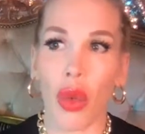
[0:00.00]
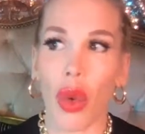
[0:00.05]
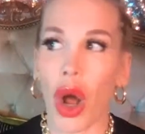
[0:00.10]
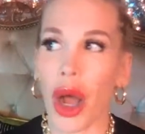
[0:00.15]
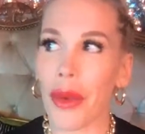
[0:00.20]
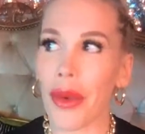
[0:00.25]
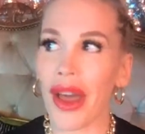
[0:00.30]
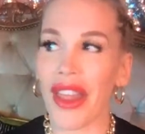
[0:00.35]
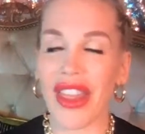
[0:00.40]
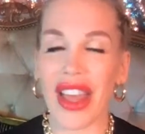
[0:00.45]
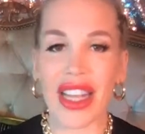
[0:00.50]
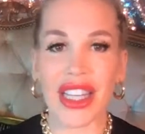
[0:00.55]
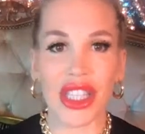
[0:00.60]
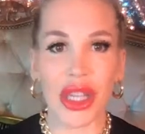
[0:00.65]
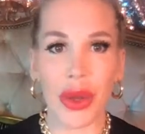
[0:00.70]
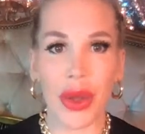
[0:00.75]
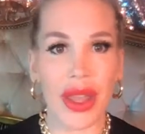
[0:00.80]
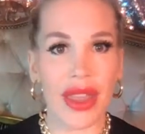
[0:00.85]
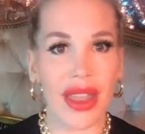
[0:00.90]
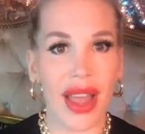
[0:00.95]
Why weren't they
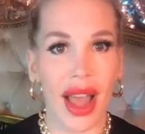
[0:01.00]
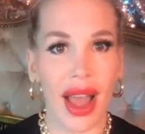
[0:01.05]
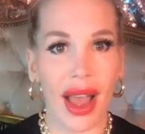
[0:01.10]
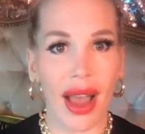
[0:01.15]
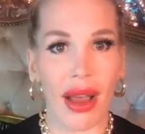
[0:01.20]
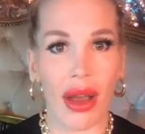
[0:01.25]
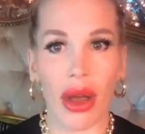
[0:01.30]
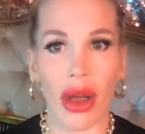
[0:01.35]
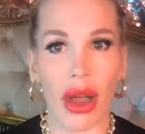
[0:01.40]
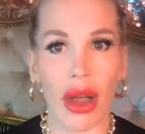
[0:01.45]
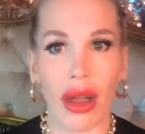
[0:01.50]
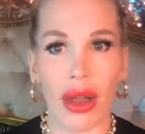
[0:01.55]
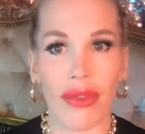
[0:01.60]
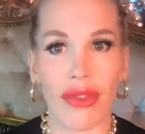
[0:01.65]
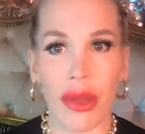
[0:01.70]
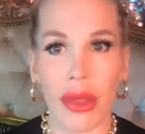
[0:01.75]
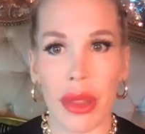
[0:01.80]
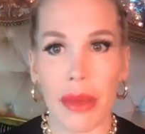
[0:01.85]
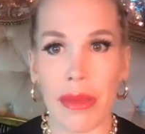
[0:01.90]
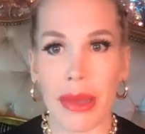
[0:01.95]
doing that
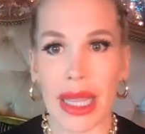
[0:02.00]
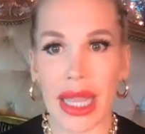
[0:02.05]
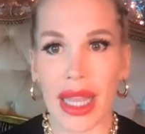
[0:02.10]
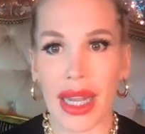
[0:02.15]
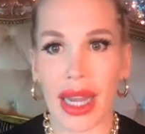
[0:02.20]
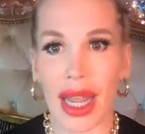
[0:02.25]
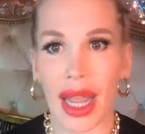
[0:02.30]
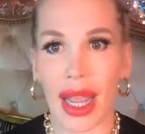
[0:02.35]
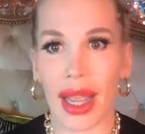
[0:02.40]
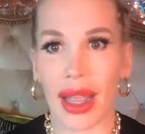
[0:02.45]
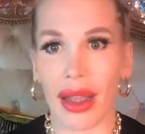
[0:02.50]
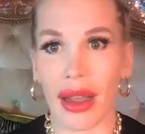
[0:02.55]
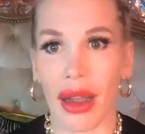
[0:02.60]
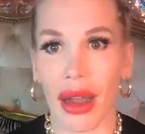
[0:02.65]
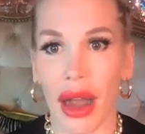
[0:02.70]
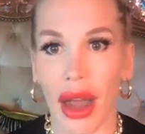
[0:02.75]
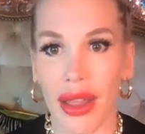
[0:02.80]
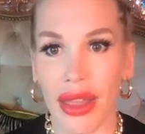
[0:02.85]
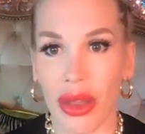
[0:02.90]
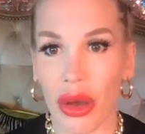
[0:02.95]
from the
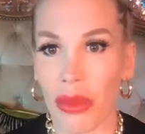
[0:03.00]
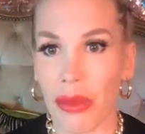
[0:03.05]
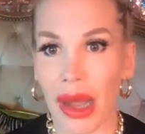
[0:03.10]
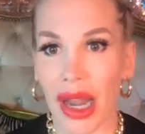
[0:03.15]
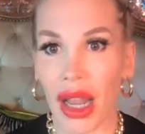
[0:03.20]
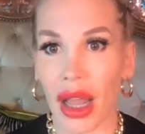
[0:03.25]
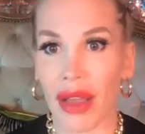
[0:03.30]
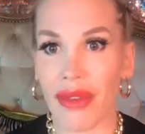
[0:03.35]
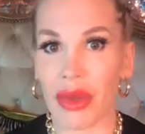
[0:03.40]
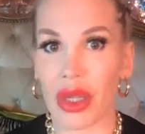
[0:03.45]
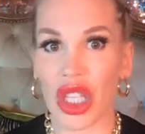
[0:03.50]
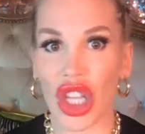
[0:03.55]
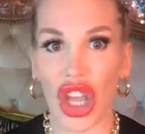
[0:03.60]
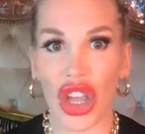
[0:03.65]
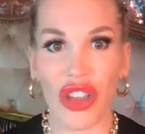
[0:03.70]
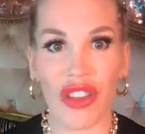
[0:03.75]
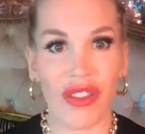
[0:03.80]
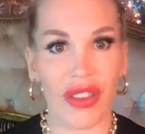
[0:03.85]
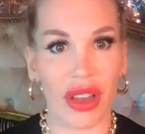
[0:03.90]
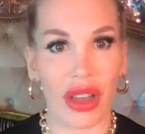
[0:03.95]
beginning? I thought my life was
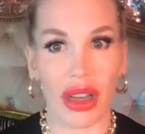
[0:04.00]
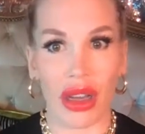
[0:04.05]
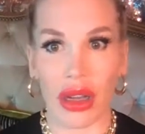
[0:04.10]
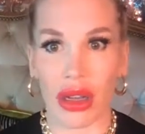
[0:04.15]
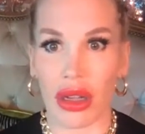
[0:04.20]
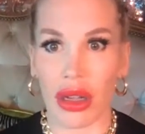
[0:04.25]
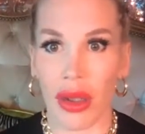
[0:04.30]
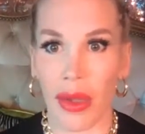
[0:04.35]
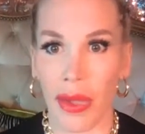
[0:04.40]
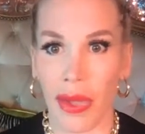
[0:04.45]
over.